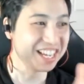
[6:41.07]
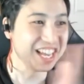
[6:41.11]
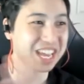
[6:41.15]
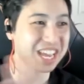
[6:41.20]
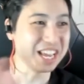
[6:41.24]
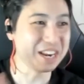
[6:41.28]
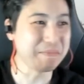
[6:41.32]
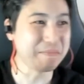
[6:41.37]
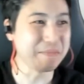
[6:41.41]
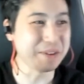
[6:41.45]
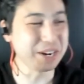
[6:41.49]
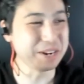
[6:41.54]

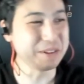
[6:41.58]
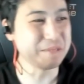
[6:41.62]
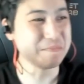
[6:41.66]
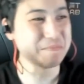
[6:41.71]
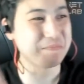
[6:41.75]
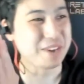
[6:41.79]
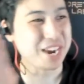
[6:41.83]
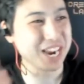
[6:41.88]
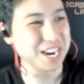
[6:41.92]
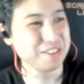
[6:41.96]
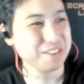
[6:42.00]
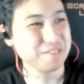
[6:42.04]
And apparently
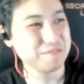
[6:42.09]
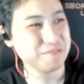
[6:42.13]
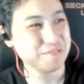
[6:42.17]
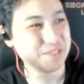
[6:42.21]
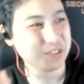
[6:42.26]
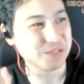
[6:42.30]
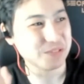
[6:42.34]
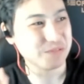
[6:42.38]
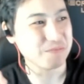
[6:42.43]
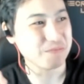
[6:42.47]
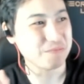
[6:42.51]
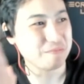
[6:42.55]
my
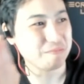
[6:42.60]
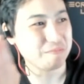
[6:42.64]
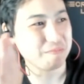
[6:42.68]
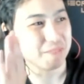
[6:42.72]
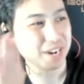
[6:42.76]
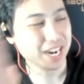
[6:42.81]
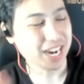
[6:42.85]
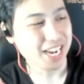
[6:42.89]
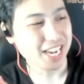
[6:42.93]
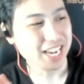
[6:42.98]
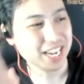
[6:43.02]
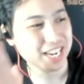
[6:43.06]

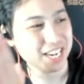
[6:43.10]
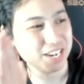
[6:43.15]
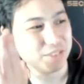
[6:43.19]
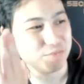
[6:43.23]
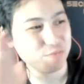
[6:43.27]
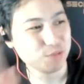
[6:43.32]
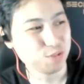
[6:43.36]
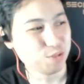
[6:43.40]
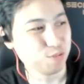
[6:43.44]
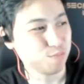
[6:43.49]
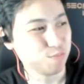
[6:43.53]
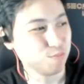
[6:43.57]
my
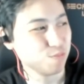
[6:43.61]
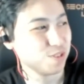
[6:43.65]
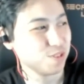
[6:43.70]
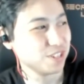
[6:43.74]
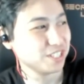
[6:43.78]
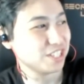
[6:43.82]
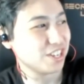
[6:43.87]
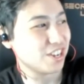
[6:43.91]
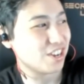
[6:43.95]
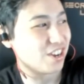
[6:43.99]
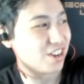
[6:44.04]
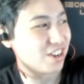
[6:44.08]
room
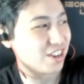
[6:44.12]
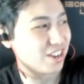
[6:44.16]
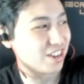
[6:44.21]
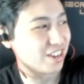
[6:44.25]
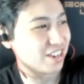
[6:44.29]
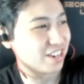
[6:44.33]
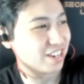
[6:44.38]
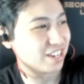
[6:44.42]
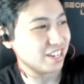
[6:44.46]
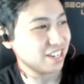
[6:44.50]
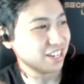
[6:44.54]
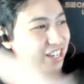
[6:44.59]
was
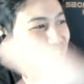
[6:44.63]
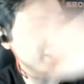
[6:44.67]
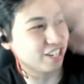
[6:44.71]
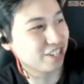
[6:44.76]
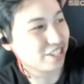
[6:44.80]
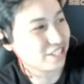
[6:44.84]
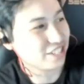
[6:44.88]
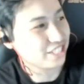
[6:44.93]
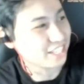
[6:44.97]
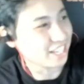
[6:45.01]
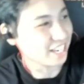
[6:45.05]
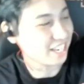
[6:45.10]
on the
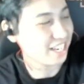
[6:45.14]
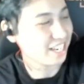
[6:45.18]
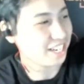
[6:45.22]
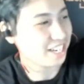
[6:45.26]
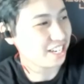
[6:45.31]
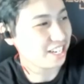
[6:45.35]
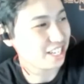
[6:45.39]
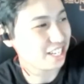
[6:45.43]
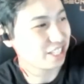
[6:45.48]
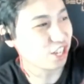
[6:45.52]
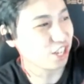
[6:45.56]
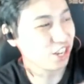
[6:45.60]
other side.
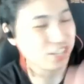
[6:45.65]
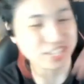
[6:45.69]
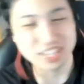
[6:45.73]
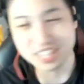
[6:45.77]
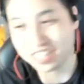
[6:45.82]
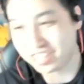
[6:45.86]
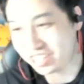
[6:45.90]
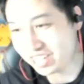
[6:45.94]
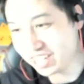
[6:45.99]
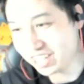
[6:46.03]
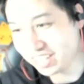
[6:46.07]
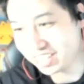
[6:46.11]
It's on the
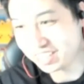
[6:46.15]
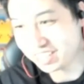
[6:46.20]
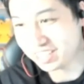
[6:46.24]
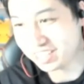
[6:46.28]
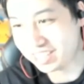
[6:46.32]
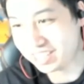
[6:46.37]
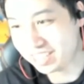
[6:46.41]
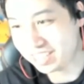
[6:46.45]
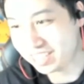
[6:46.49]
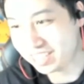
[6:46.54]
other end.